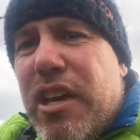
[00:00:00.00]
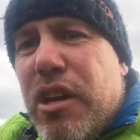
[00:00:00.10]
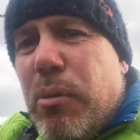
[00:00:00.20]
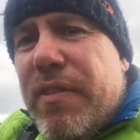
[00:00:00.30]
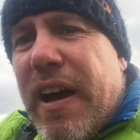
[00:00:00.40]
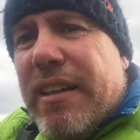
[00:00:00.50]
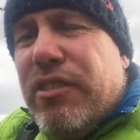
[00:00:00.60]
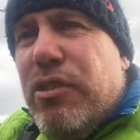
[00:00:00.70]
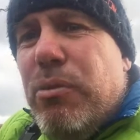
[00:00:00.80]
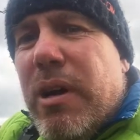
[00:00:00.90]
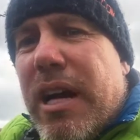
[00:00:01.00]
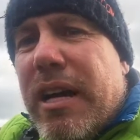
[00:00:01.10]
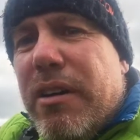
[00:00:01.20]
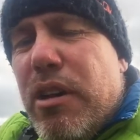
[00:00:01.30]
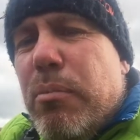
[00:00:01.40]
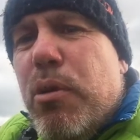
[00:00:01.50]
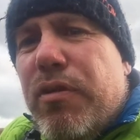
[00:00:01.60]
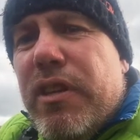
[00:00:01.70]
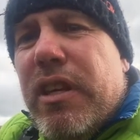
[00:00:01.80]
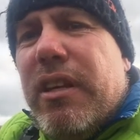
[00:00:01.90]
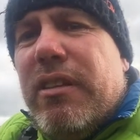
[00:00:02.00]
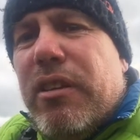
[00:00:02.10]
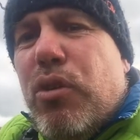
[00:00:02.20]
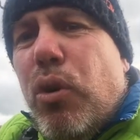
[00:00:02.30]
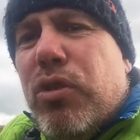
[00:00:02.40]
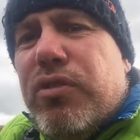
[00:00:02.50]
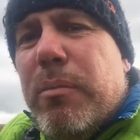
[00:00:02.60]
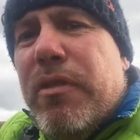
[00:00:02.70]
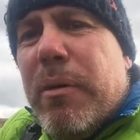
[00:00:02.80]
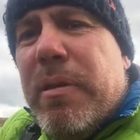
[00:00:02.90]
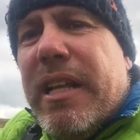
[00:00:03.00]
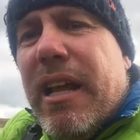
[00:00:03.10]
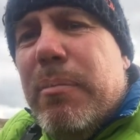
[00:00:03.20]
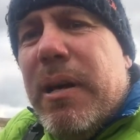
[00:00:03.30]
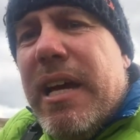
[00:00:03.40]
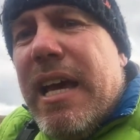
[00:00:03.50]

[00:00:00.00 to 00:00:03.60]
we've had to moving the course from the rugby club